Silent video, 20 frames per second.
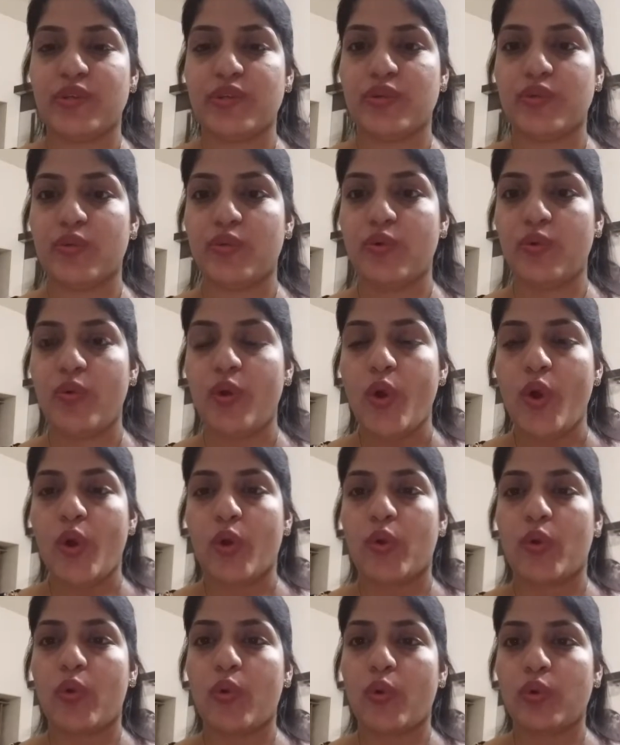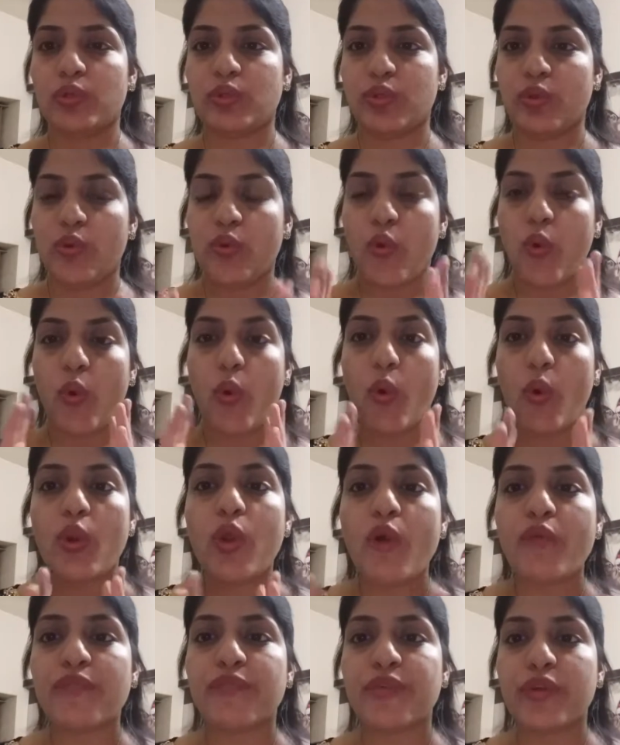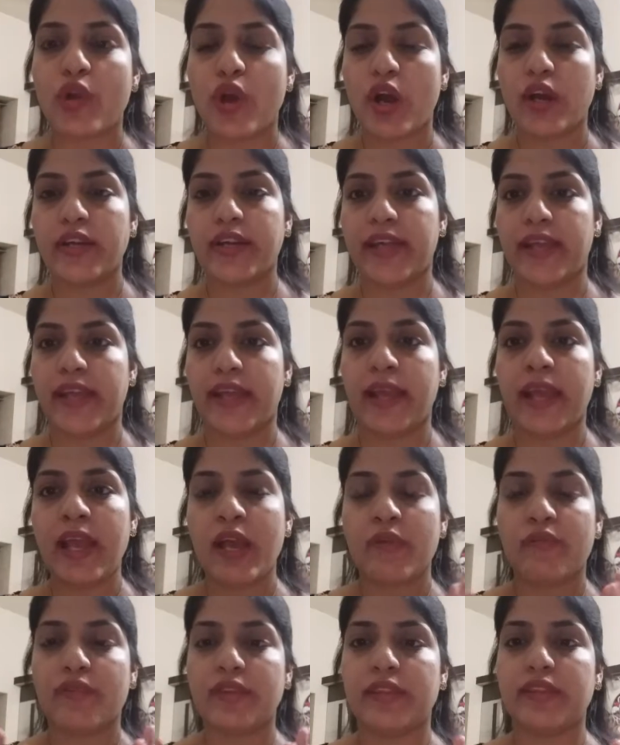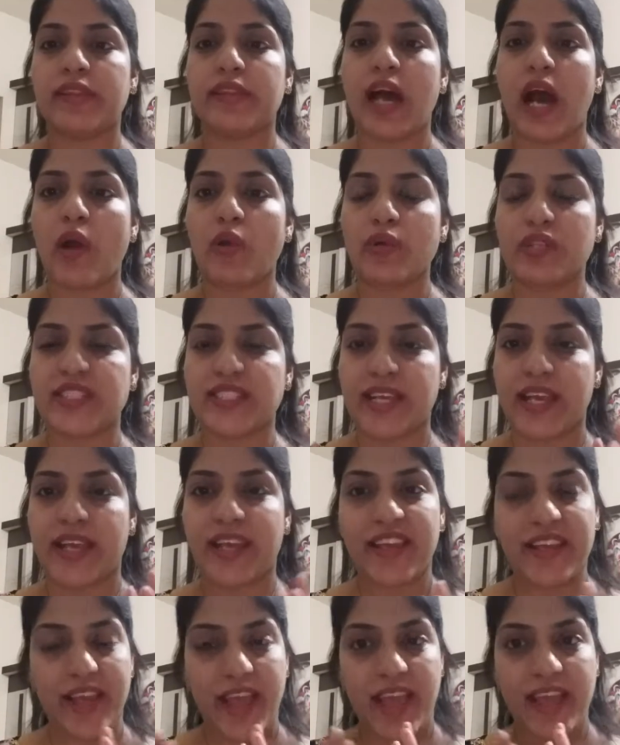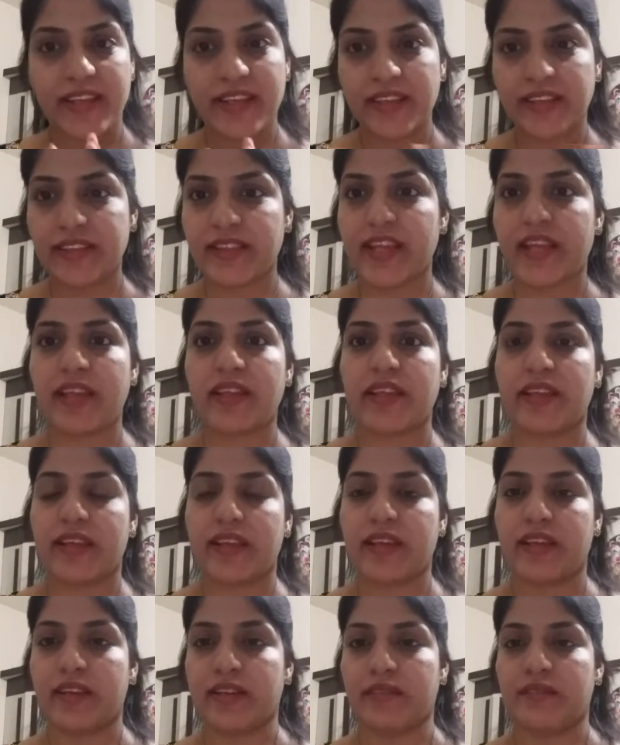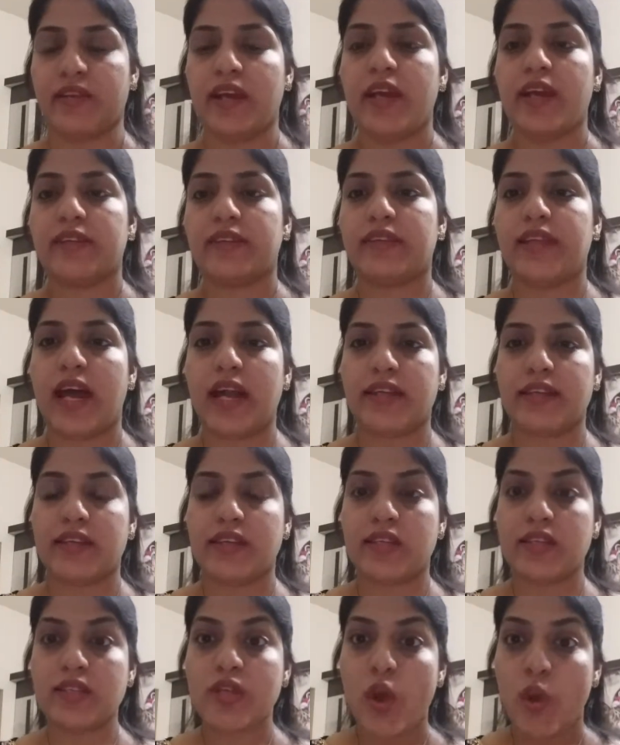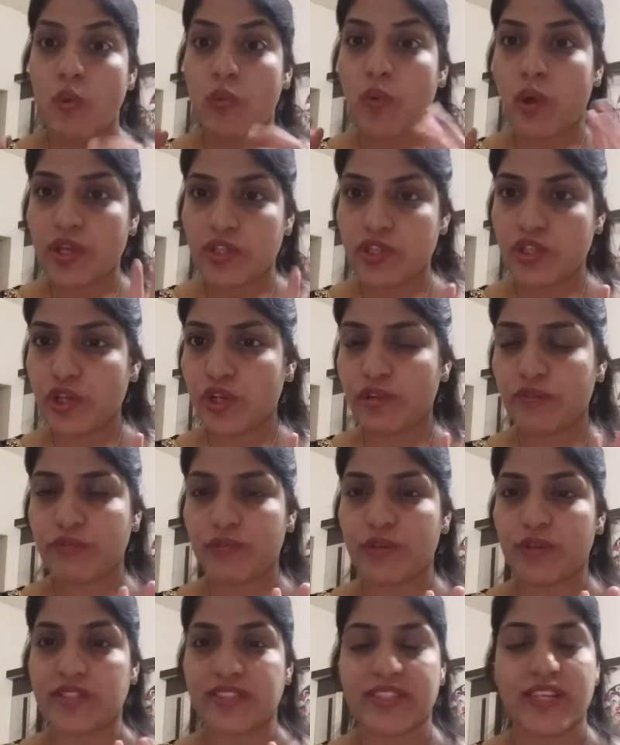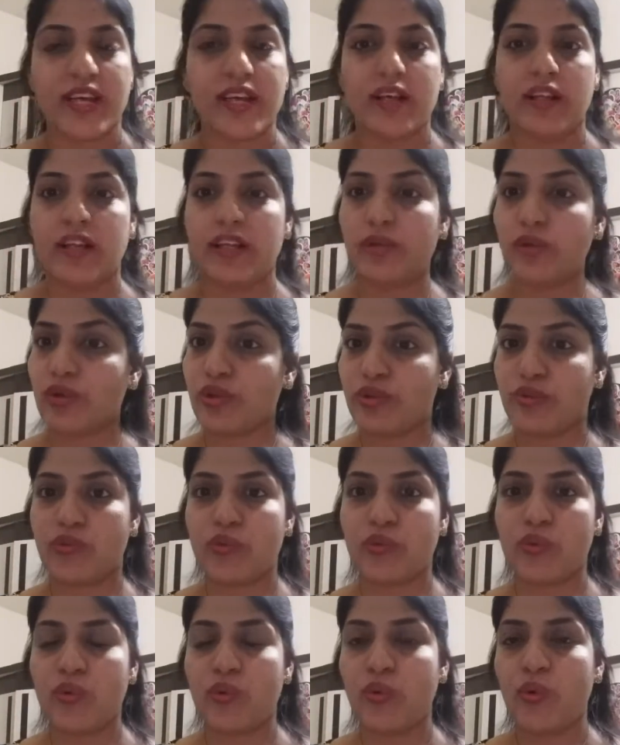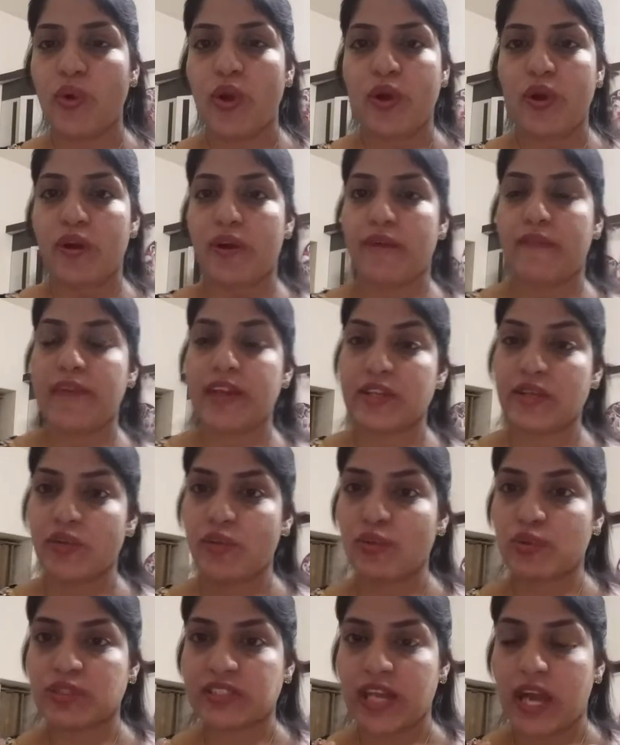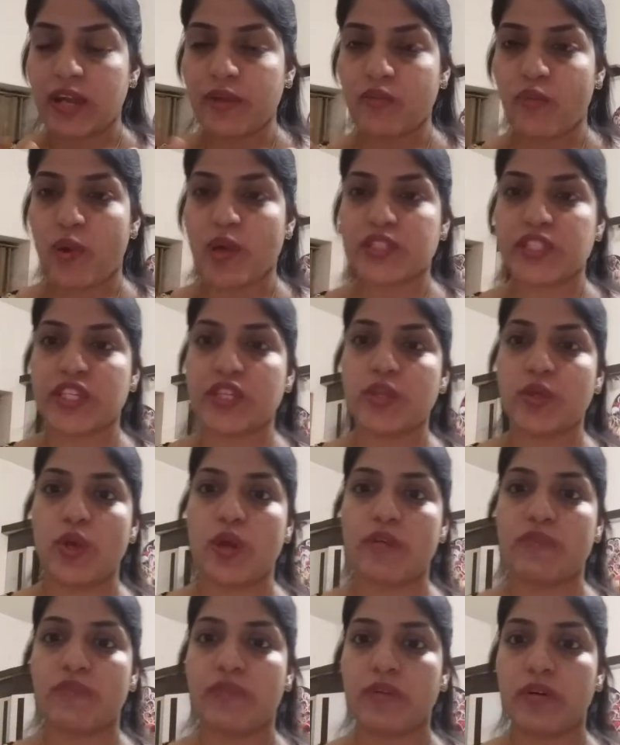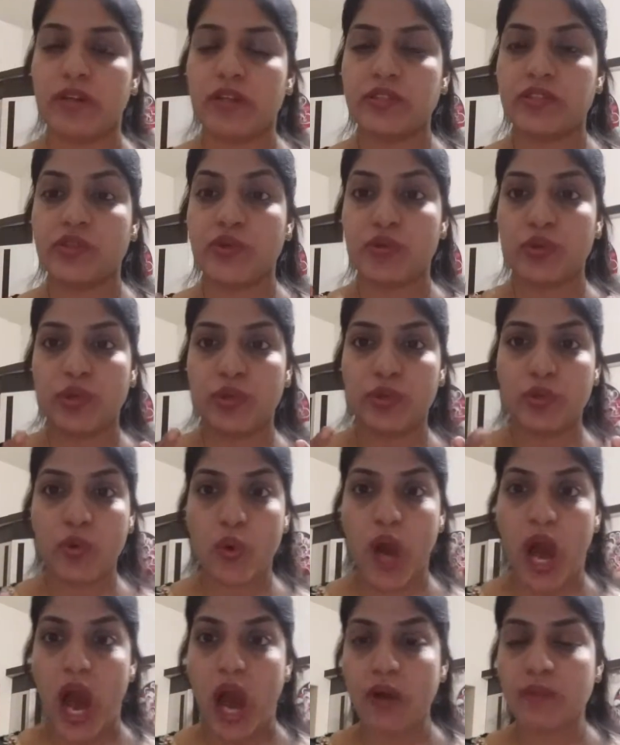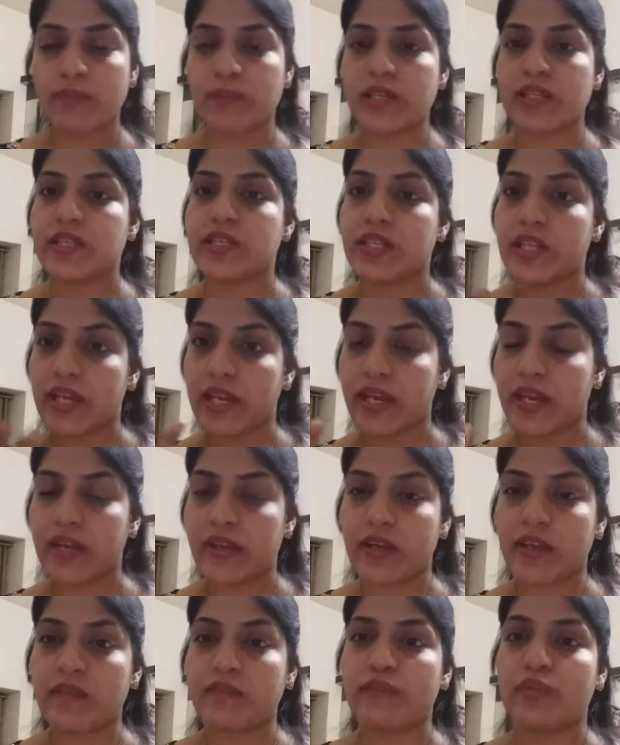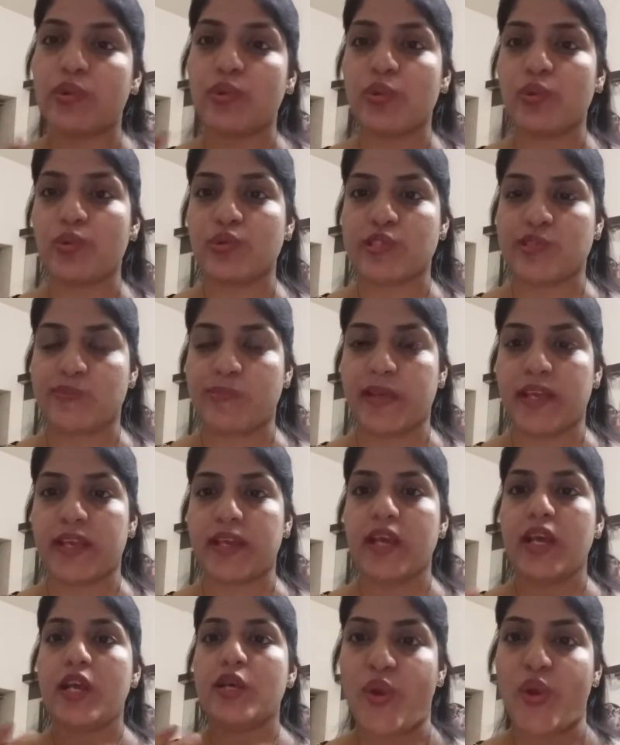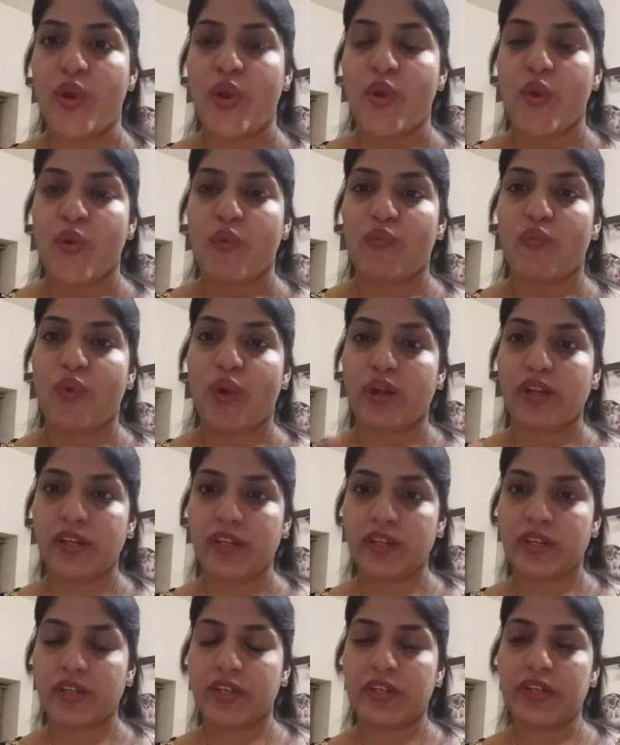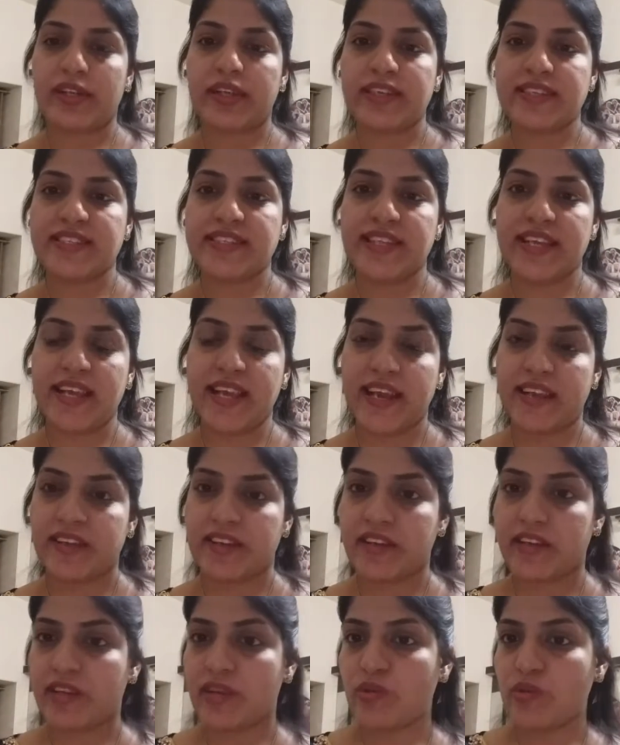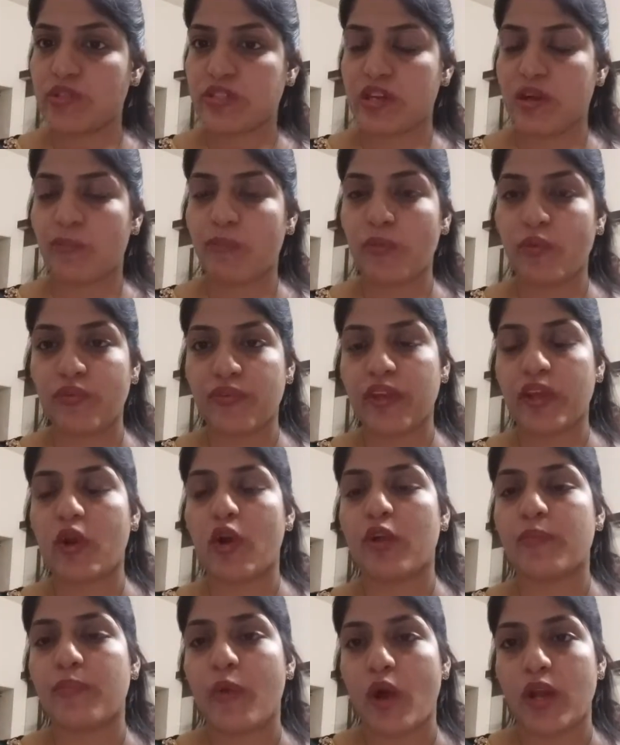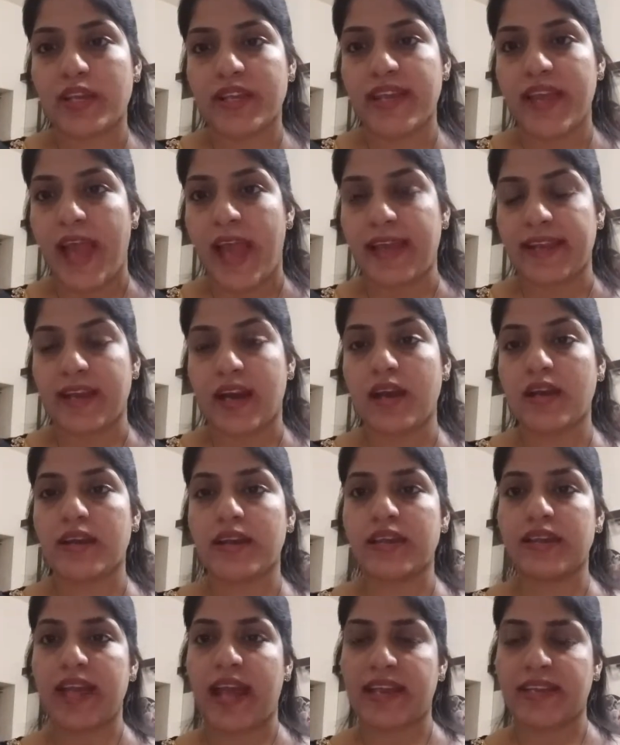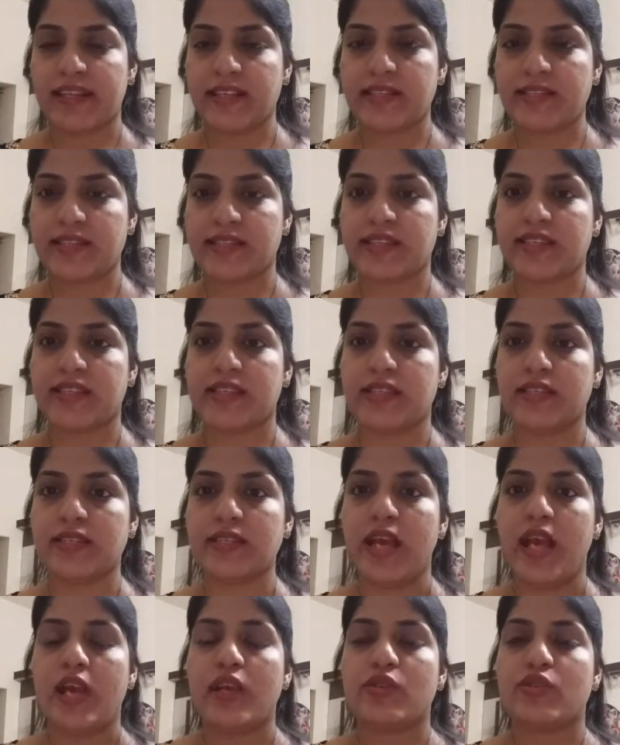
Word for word: you go through whole of your day without saying anything negative that is watch your words look you uh, when you start watching your words you will know how much negative do you speak Walt Disney introduced a movie called Pollyanna in 1960s.